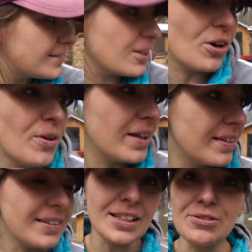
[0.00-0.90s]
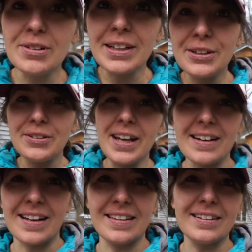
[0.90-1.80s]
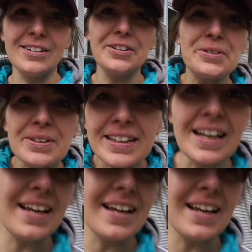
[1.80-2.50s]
So I think that's what I'm going to do there, and I think it'll look really